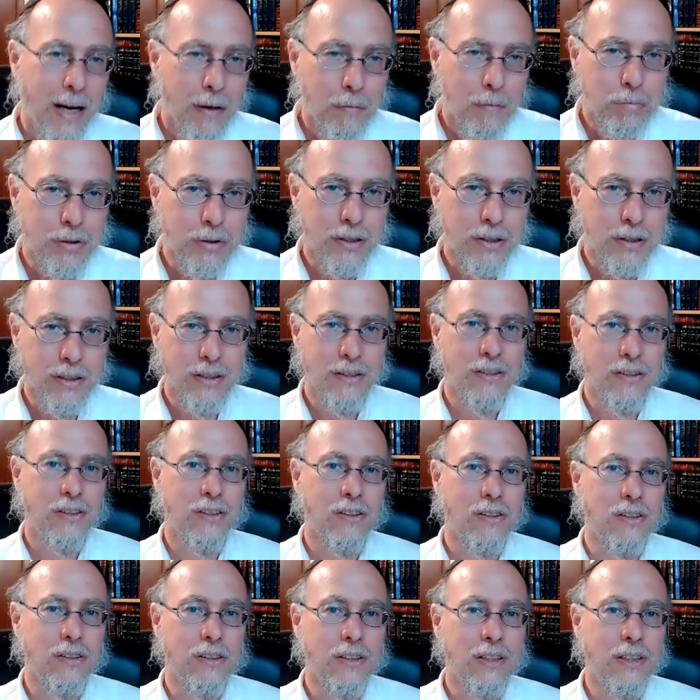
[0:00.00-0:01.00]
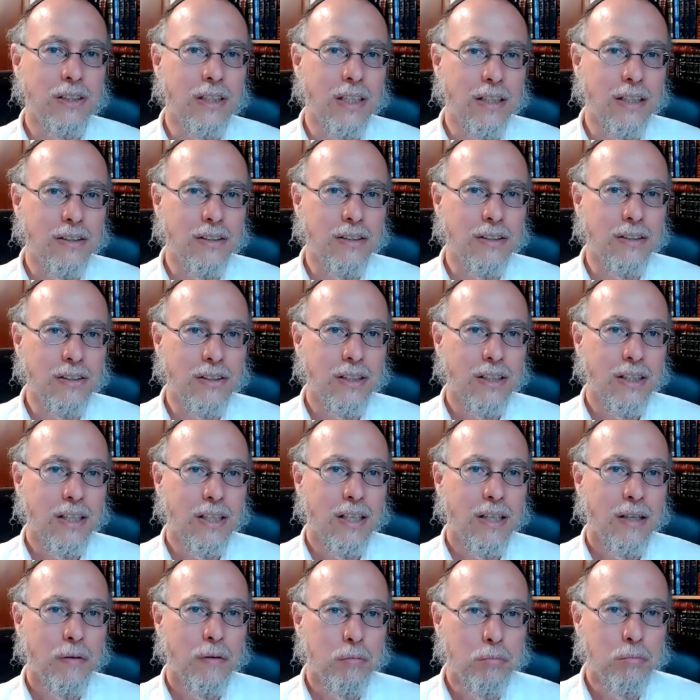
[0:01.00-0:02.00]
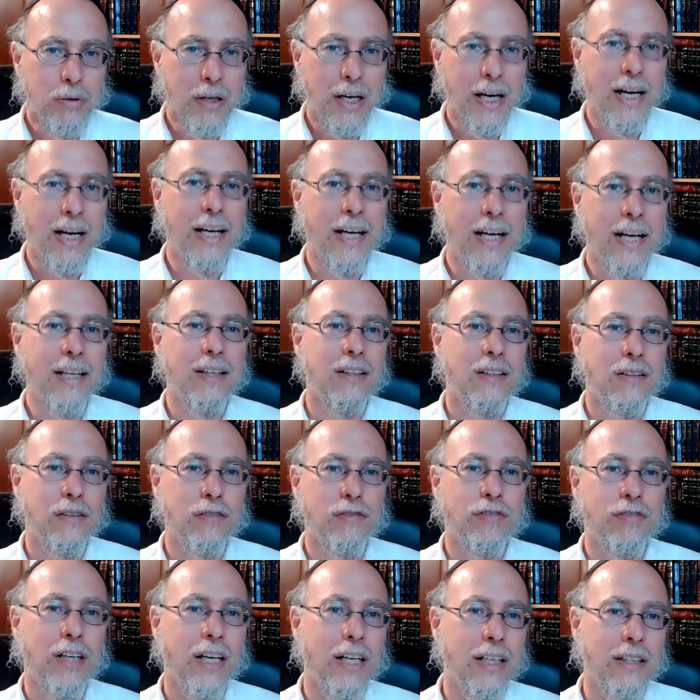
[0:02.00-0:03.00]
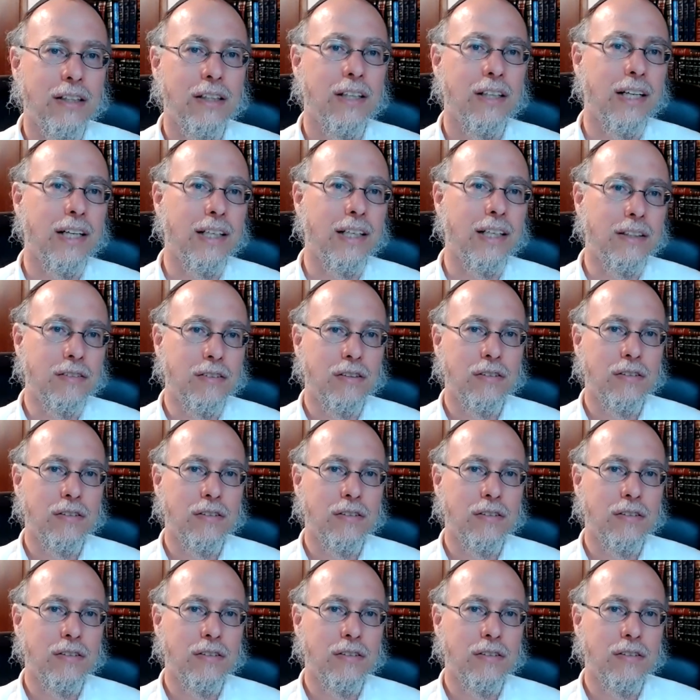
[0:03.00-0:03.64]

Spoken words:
pampered in a certain sense by the divine light,